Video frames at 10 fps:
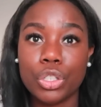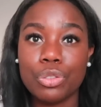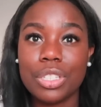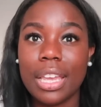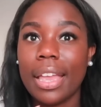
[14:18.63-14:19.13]

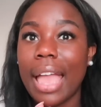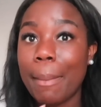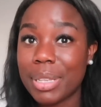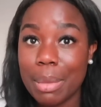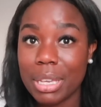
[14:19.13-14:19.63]
using
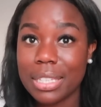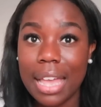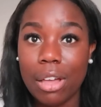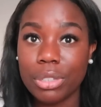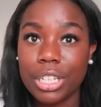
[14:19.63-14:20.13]
Epidemic
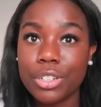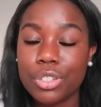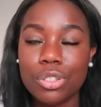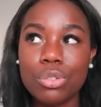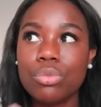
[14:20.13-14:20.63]
Sound here
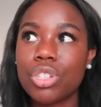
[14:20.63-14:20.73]
soon,